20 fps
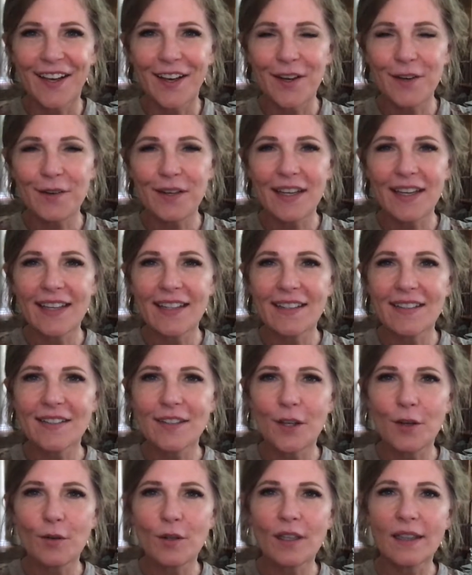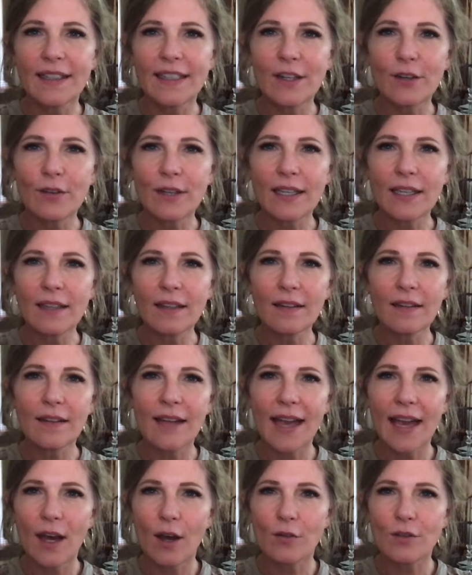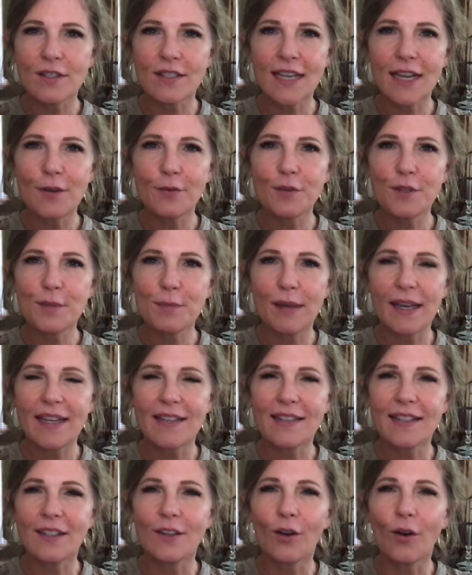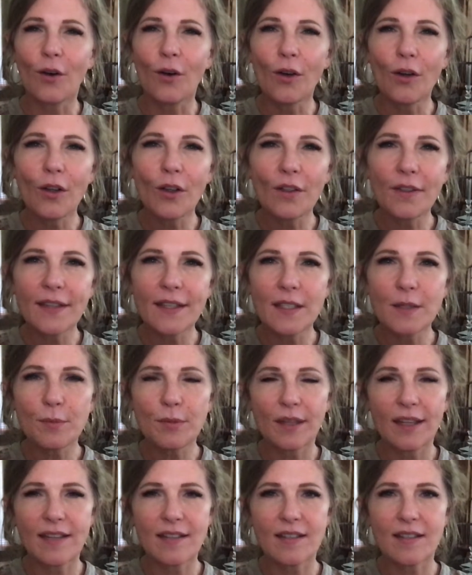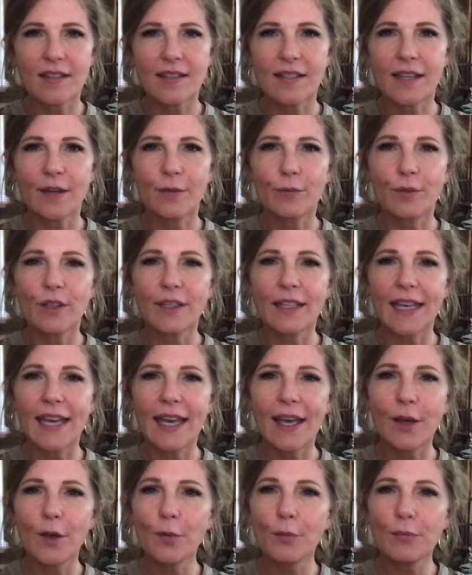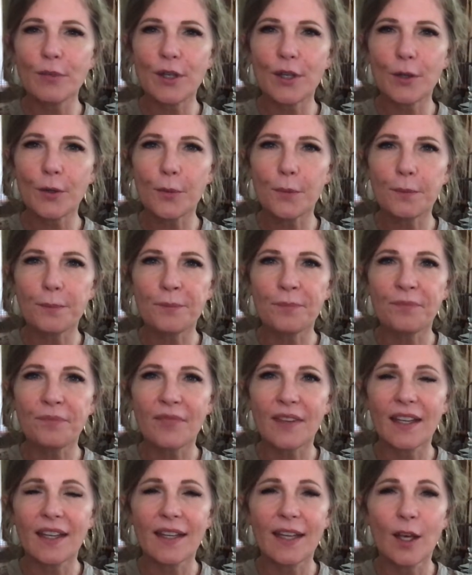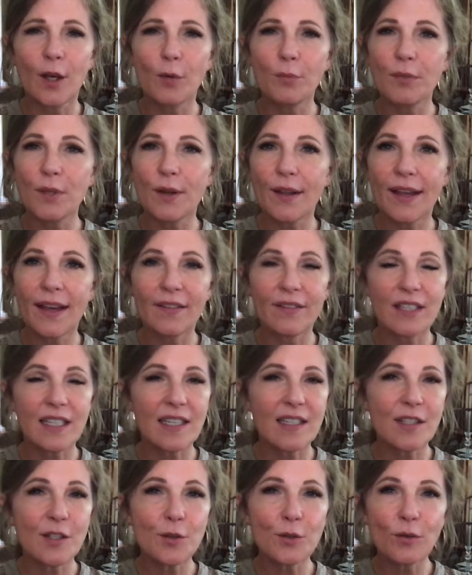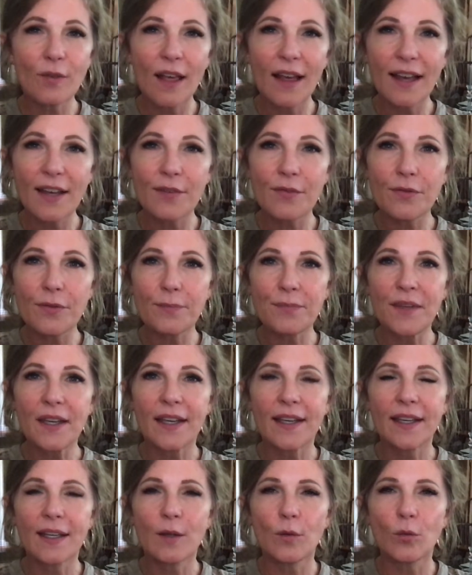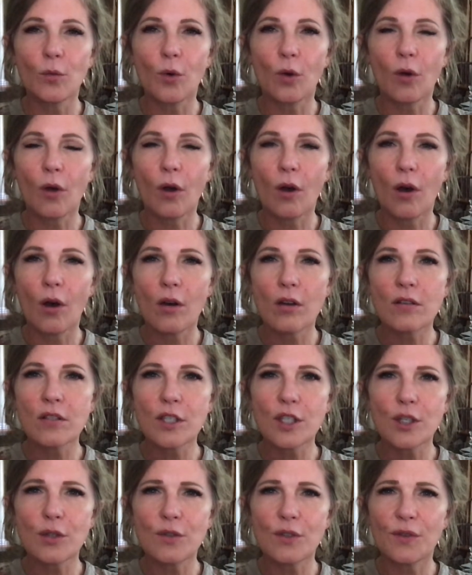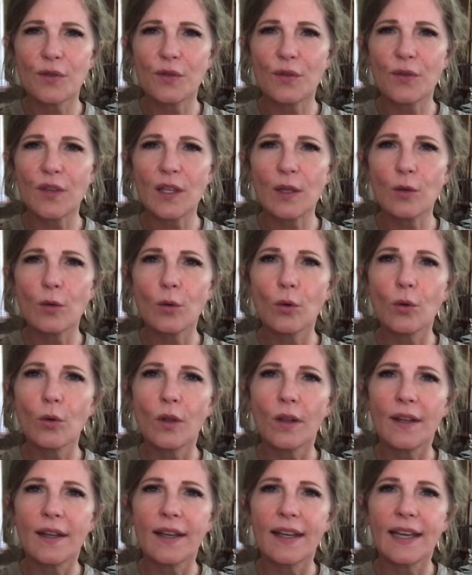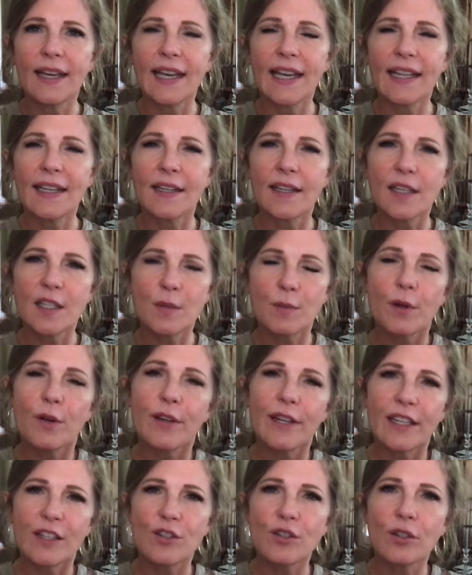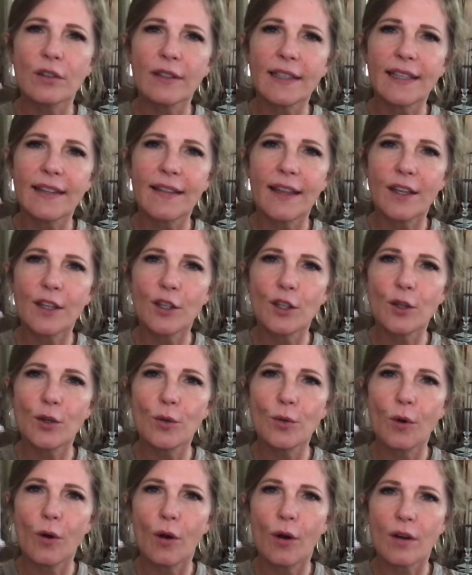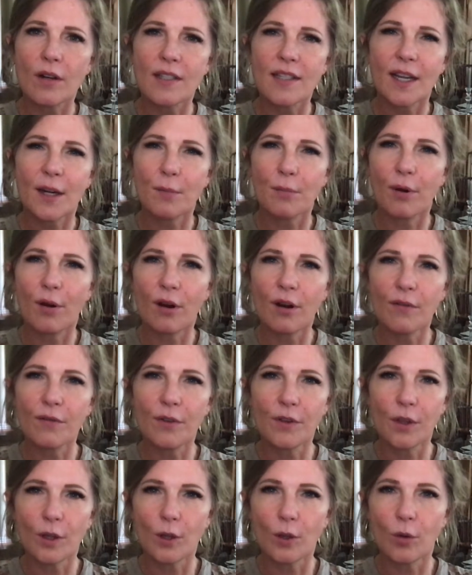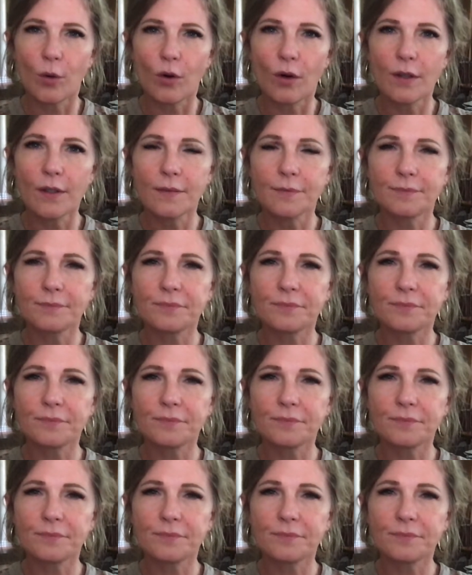Okay, so clearing out sacred space in all these places can really help you can help you to have an easier life. It will cause you to feel and experientially that you are set apart for the Lord.